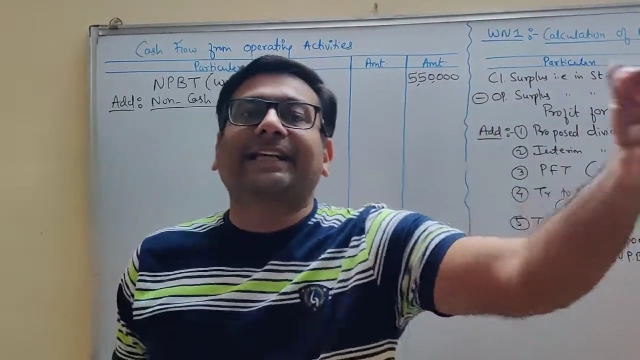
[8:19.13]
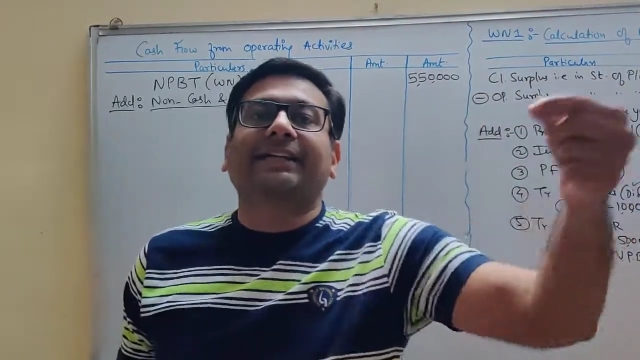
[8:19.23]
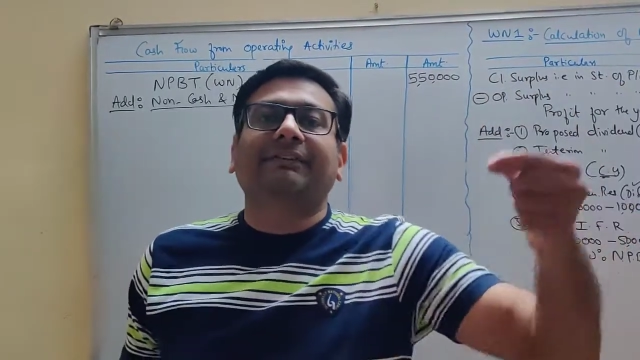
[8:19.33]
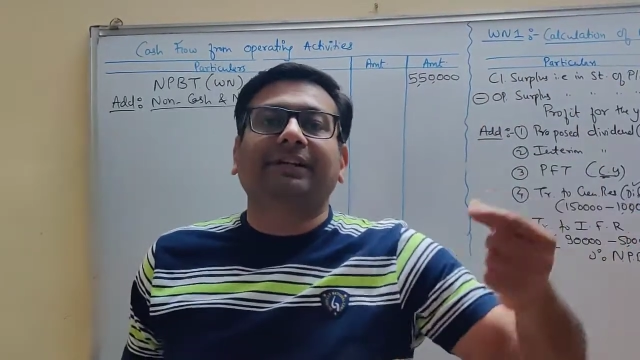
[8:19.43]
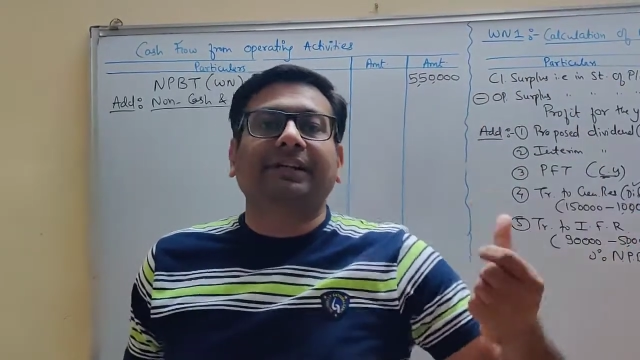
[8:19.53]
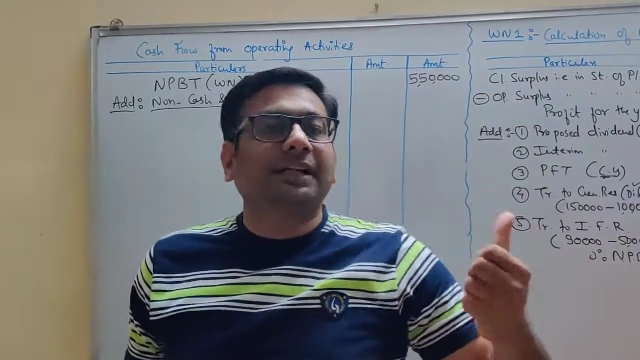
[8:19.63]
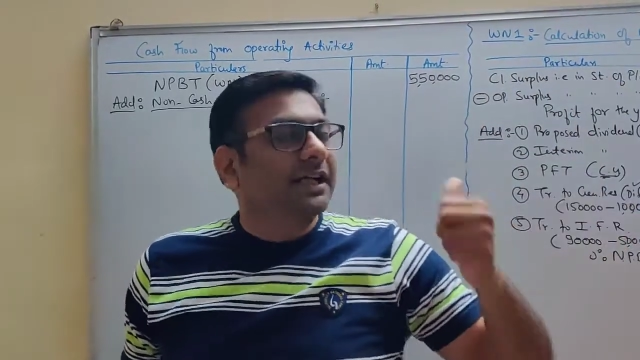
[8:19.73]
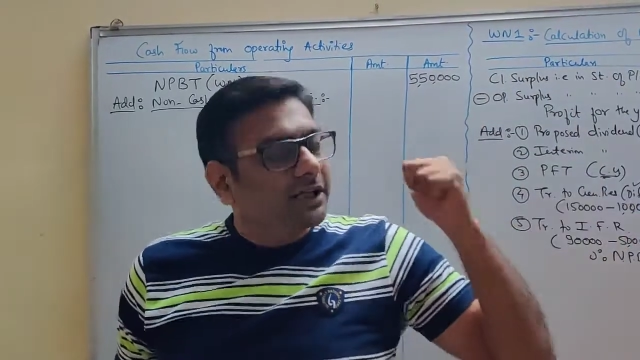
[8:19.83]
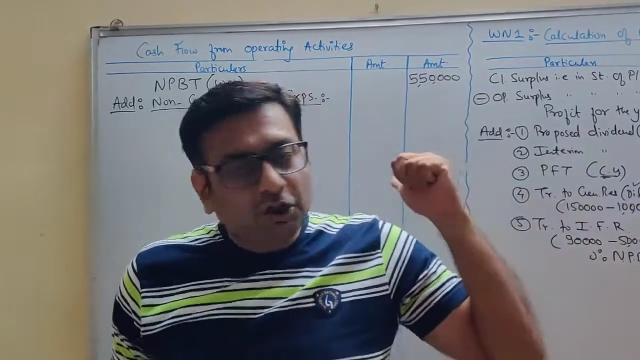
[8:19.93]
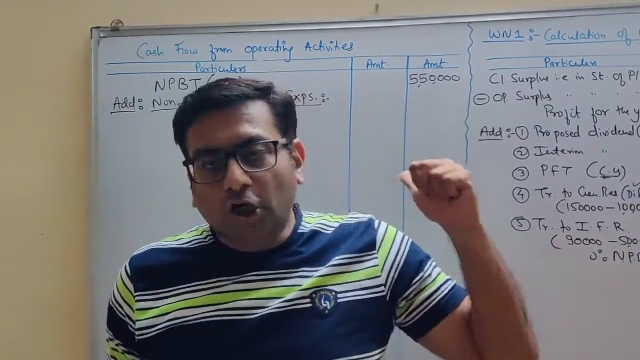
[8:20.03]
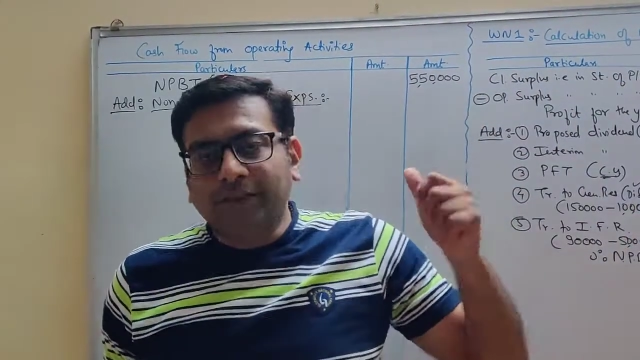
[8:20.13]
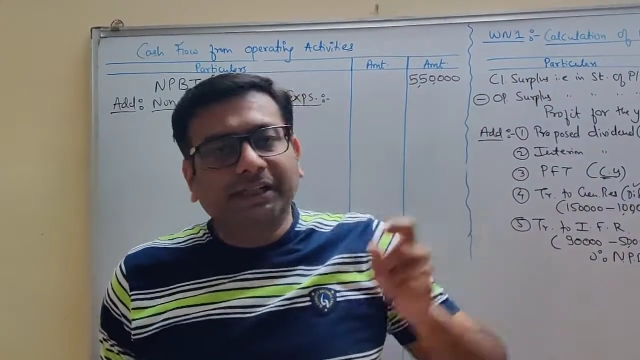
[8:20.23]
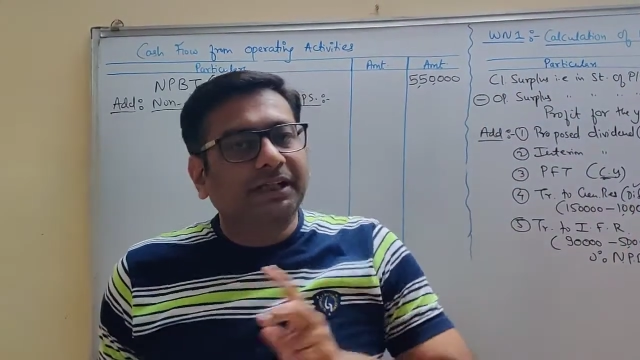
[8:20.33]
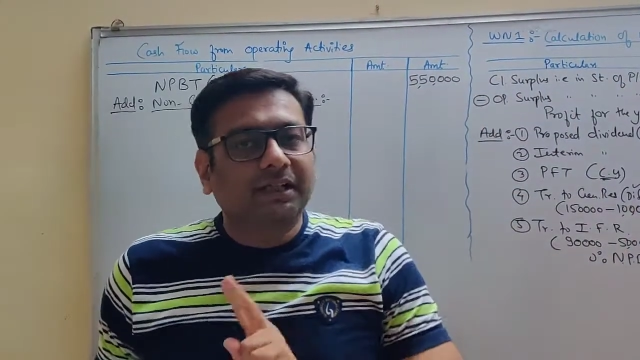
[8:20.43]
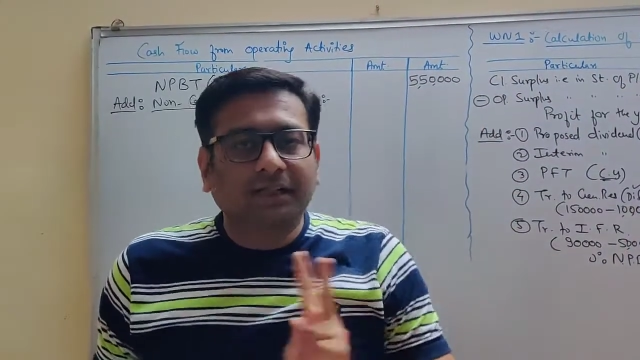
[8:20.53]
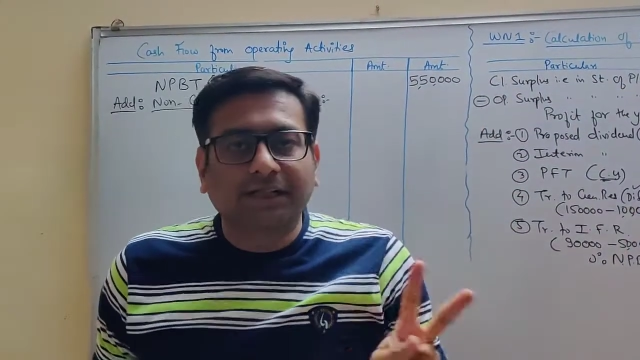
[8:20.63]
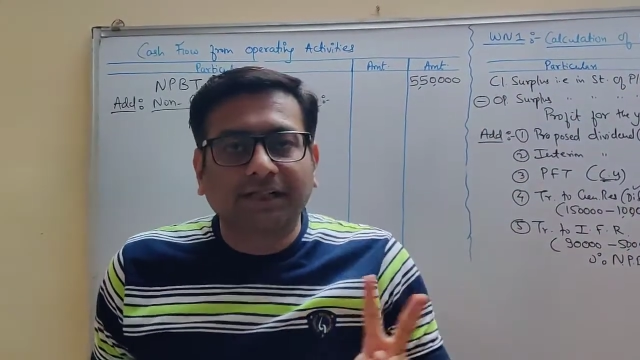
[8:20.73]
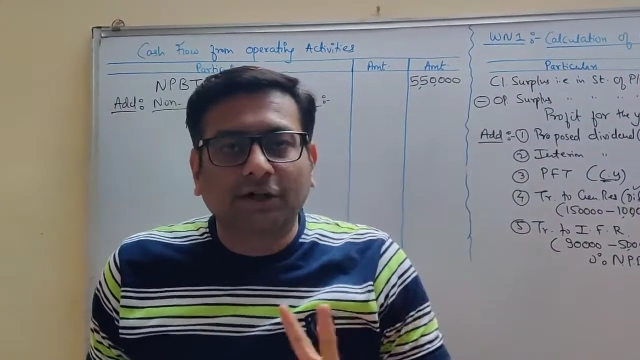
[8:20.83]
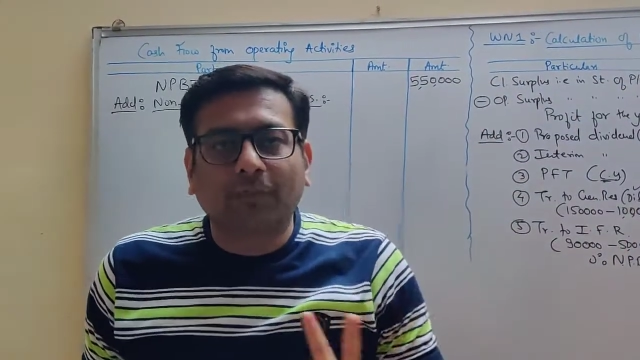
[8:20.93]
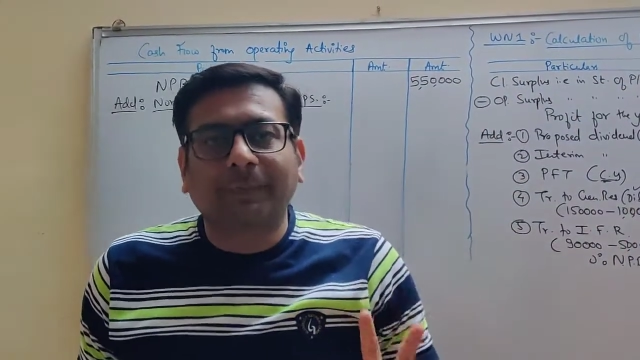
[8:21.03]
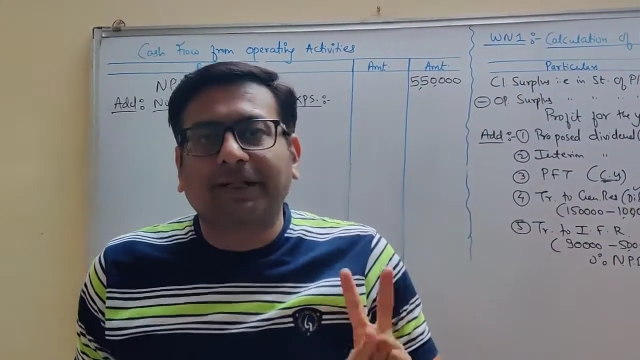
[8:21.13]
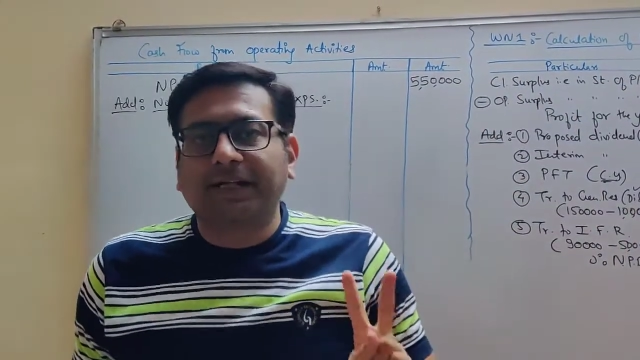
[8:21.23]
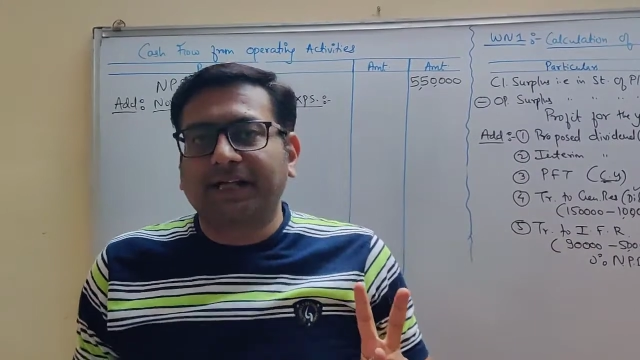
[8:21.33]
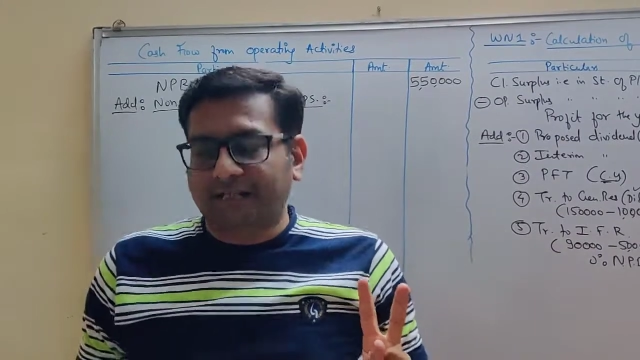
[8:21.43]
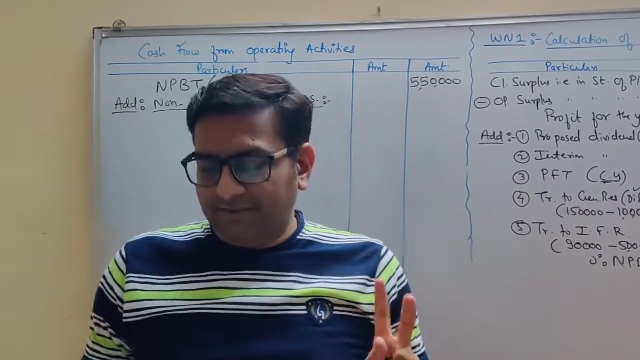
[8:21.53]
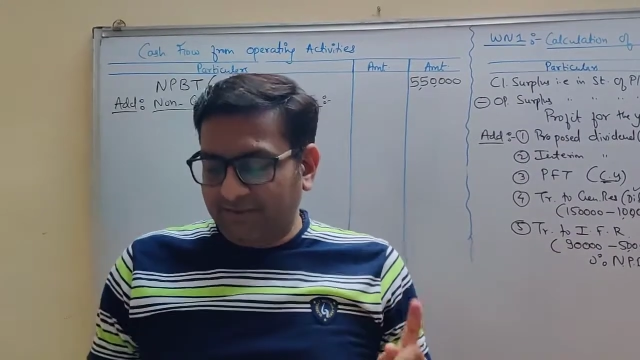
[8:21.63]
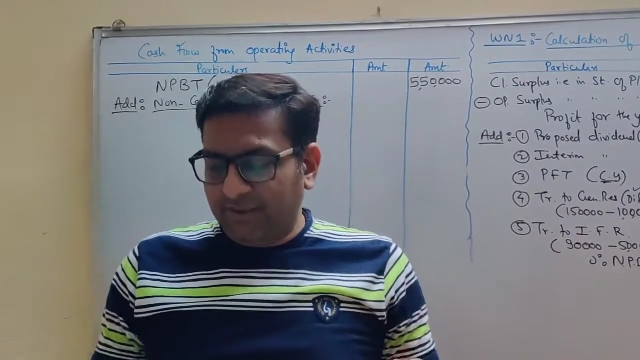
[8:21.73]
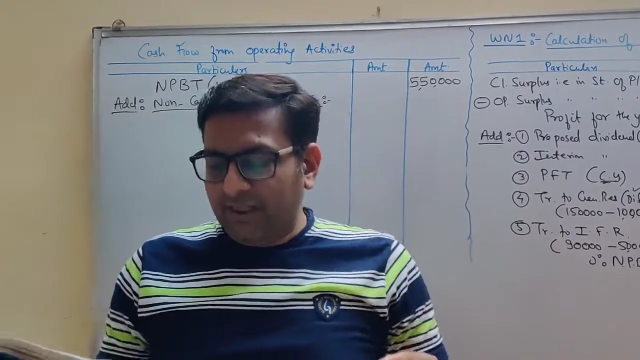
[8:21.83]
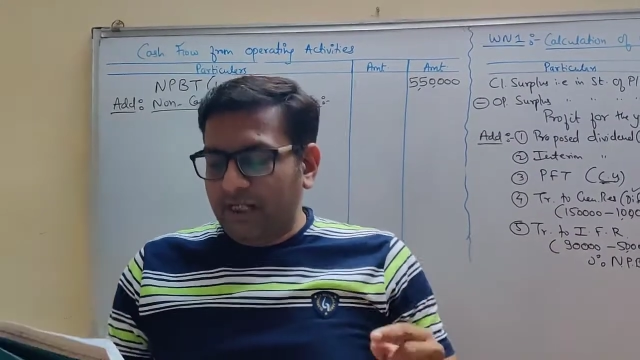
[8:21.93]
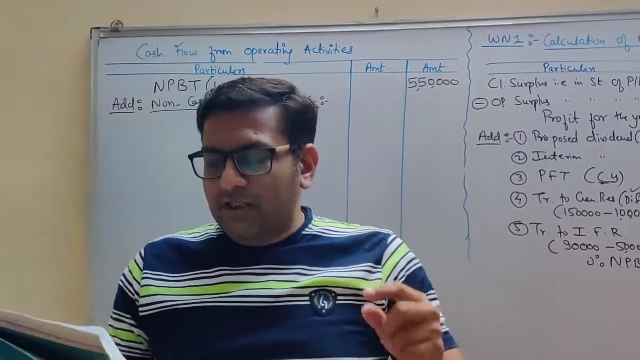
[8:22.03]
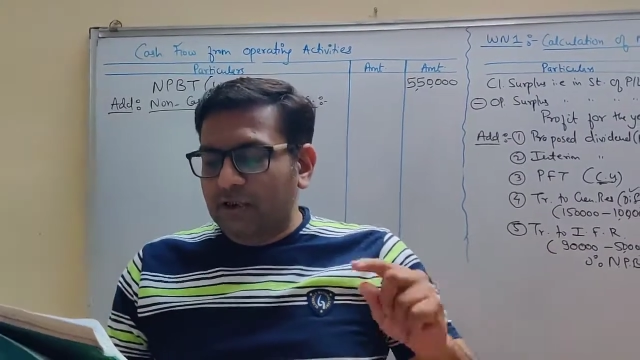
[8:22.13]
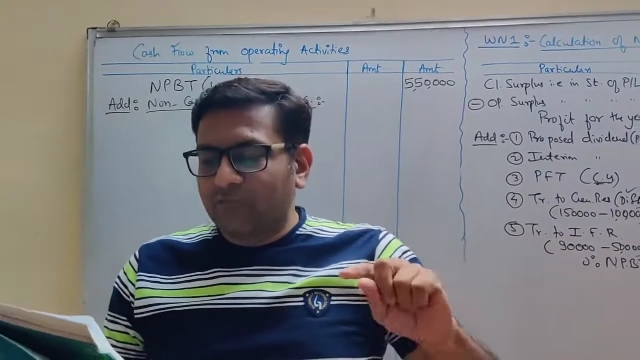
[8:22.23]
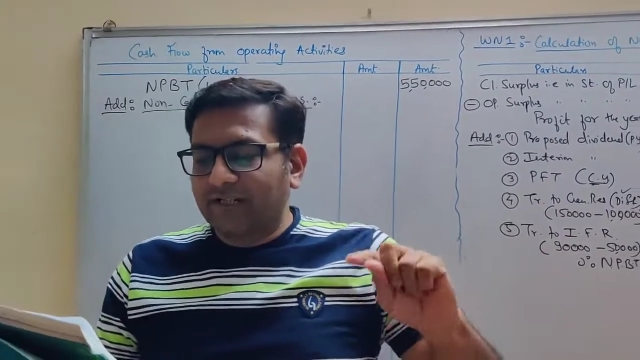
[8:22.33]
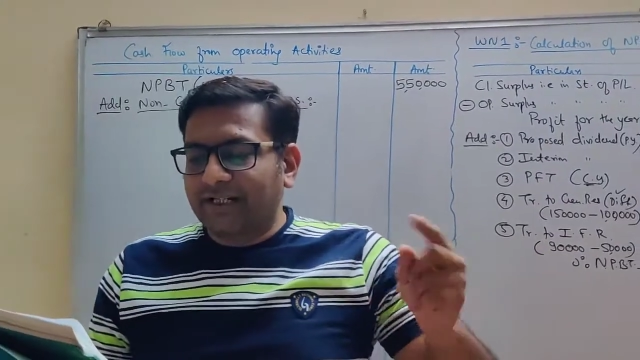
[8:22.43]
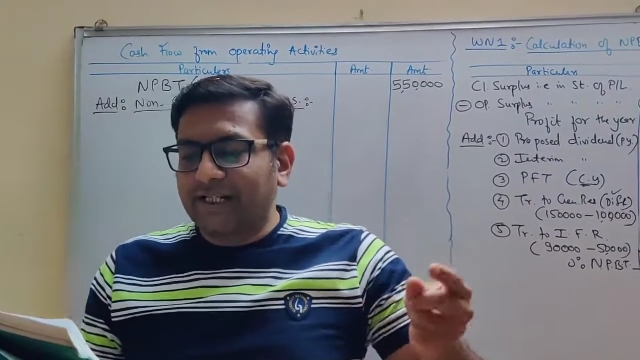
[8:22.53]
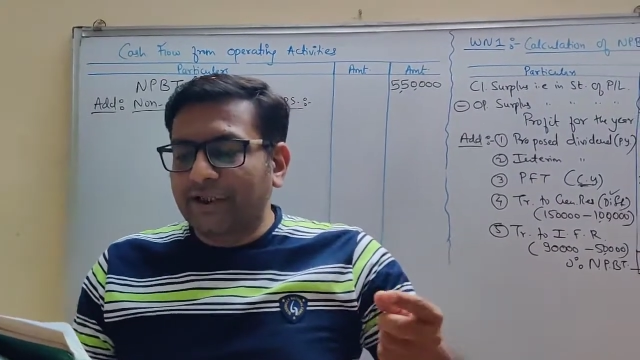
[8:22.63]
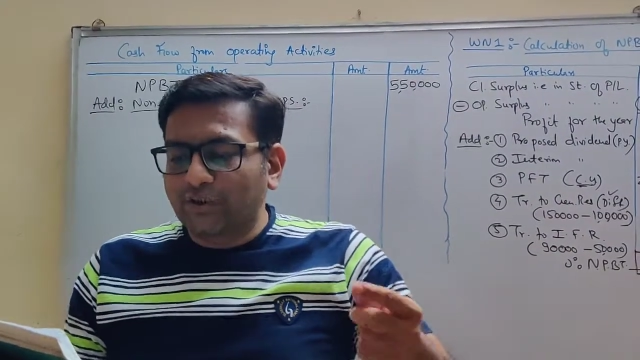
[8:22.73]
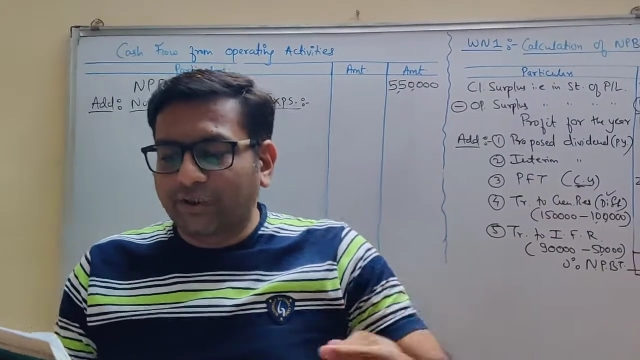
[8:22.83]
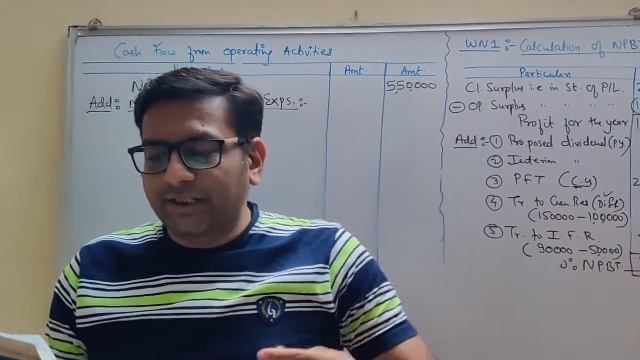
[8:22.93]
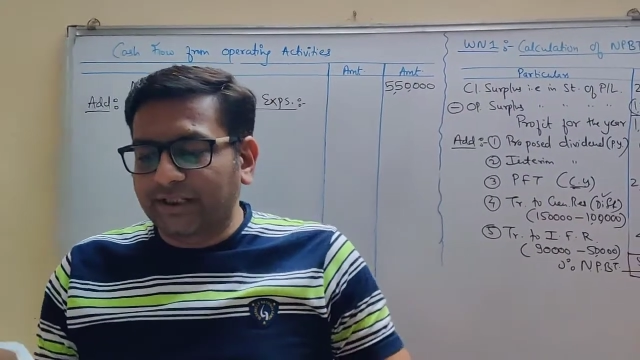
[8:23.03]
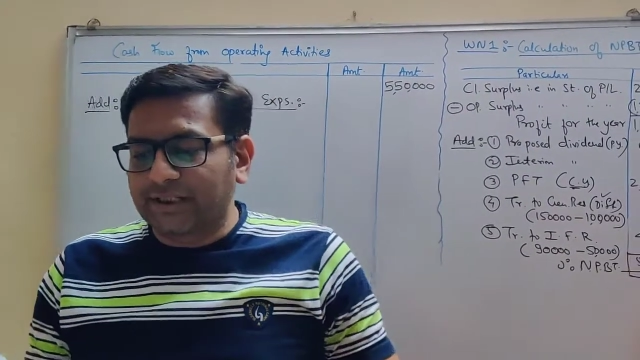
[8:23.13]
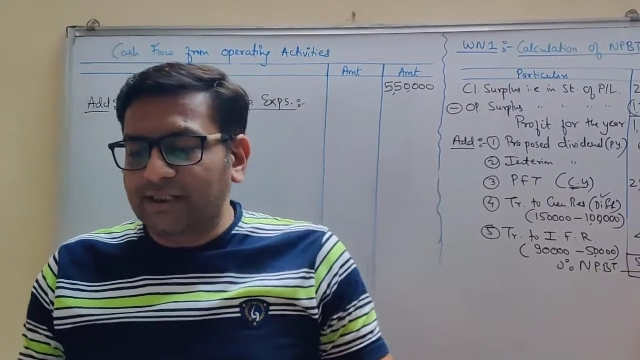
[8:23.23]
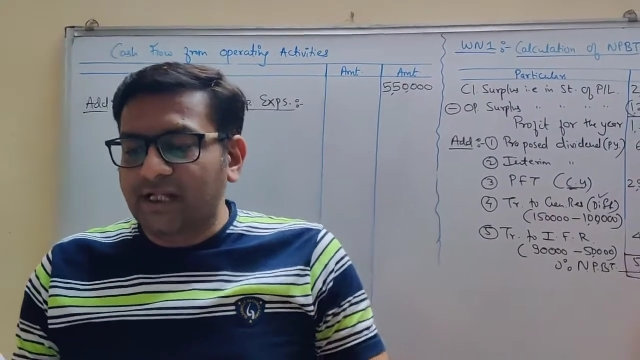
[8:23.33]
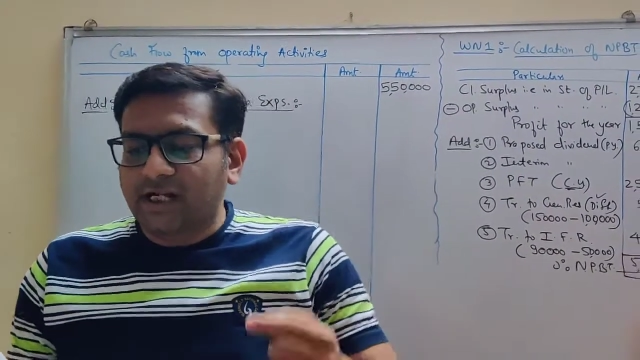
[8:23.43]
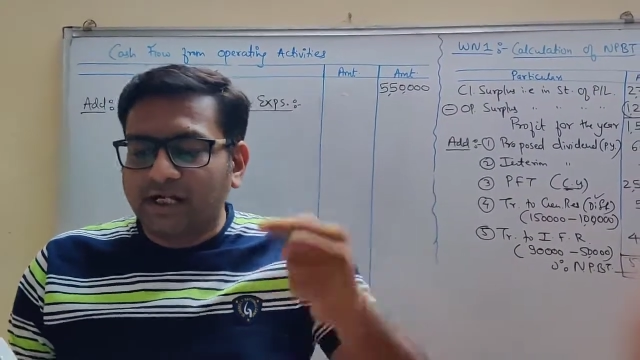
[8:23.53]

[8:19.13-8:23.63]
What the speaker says: activity, not here under operating activity. So we are ignoring this.